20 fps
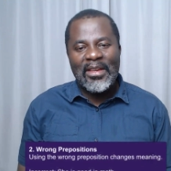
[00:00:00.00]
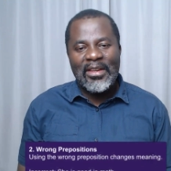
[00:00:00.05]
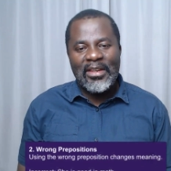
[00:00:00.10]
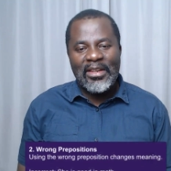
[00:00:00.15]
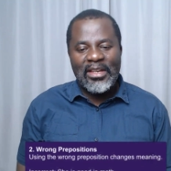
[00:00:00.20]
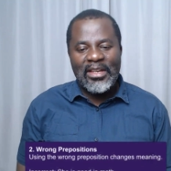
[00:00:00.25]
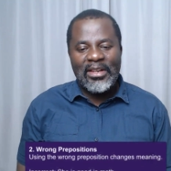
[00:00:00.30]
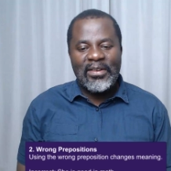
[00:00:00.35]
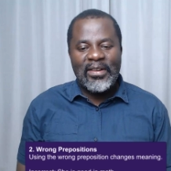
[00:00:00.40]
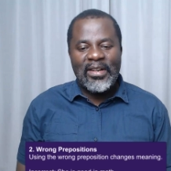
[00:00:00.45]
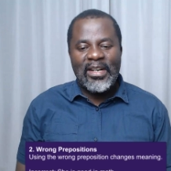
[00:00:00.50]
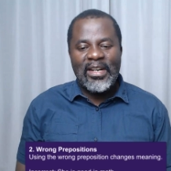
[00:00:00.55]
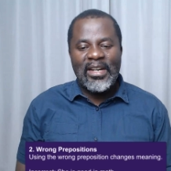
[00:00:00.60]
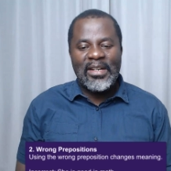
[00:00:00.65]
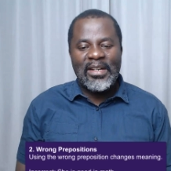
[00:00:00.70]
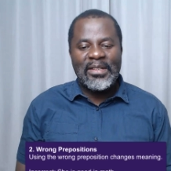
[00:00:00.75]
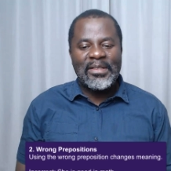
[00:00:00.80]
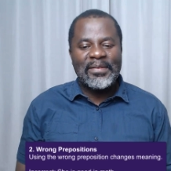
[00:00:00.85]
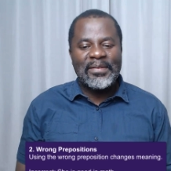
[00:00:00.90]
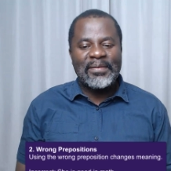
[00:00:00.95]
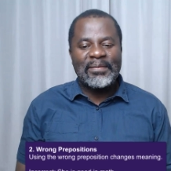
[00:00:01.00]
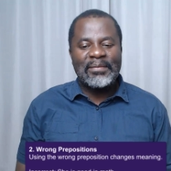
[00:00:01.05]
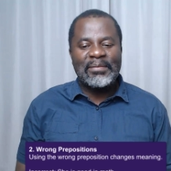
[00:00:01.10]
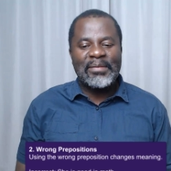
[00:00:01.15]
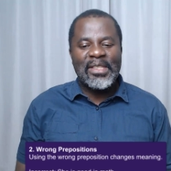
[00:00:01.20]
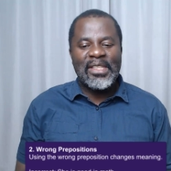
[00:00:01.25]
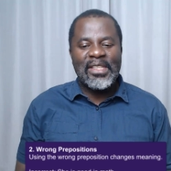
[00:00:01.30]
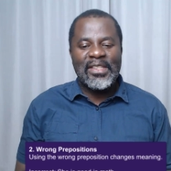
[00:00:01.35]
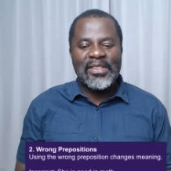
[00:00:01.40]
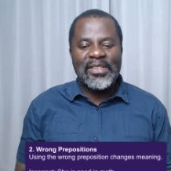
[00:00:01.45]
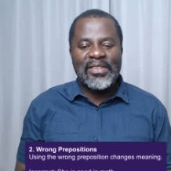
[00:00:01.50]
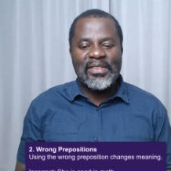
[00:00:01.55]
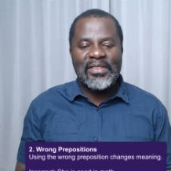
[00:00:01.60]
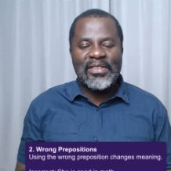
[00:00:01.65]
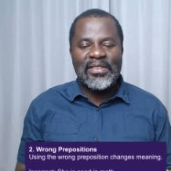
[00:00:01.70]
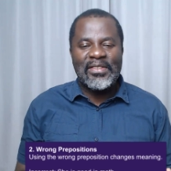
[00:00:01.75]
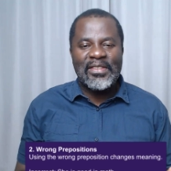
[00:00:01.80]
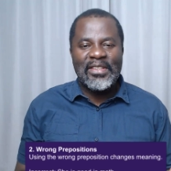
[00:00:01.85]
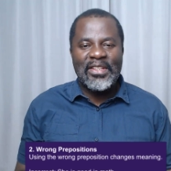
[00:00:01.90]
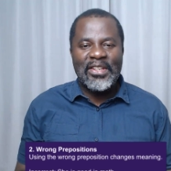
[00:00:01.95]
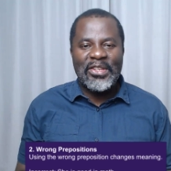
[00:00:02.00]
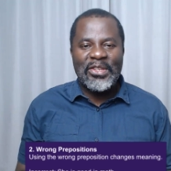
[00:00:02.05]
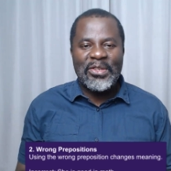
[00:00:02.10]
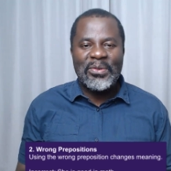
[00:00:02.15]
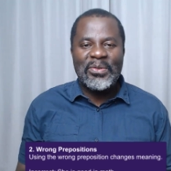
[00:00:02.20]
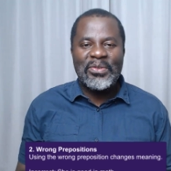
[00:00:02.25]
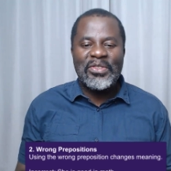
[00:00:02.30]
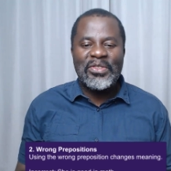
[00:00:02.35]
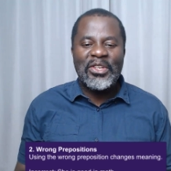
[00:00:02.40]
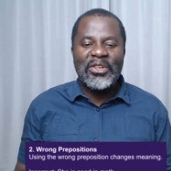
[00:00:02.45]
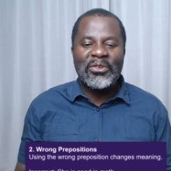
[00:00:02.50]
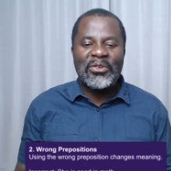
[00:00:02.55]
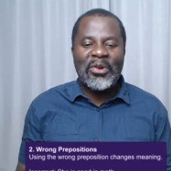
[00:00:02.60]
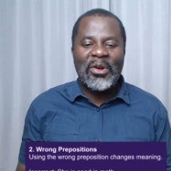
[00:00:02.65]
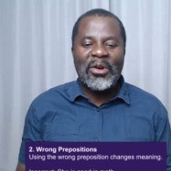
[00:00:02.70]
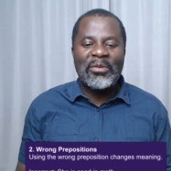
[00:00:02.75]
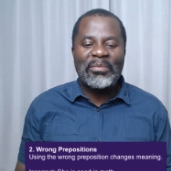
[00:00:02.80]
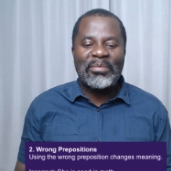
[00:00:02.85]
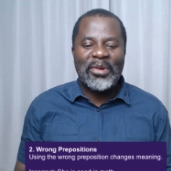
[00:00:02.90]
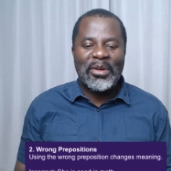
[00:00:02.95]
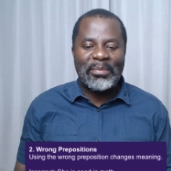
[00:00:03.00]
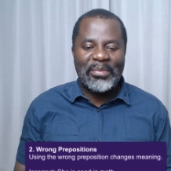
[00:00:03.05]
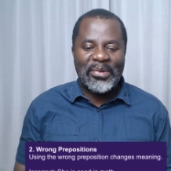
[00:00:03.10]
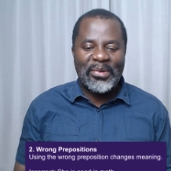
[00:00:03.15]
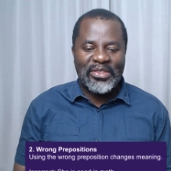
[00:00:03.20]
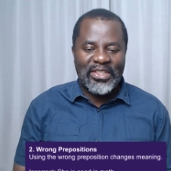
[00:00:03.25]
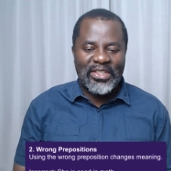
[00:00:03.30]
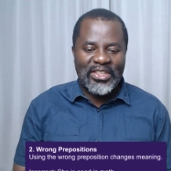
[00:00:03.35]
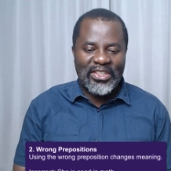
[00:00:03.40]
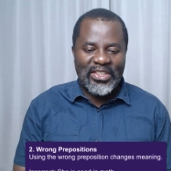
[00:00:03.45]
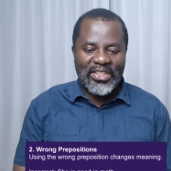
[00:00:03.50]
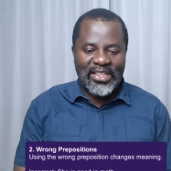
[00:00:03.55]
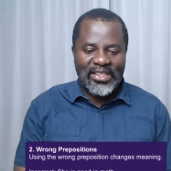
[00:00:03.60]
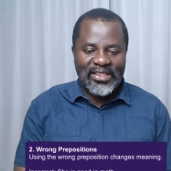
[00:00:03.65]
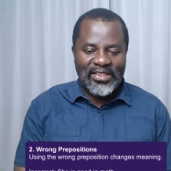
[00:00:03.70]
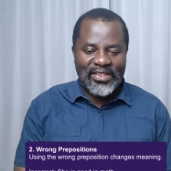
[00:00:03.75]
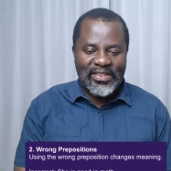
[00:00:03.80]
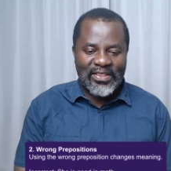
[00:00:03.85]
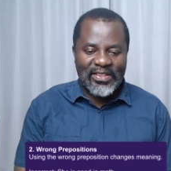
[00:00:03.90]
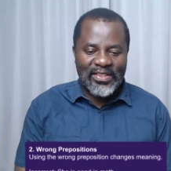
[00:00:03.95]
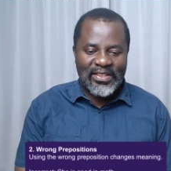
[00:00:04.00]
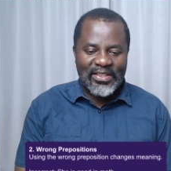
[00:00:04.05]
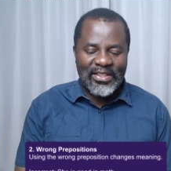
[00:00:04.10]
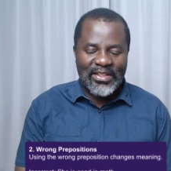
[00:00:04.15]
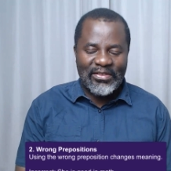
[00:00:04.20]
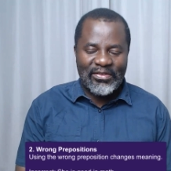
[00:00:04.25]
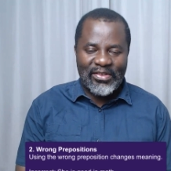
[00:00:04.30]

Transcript: error is using wrong prepositions.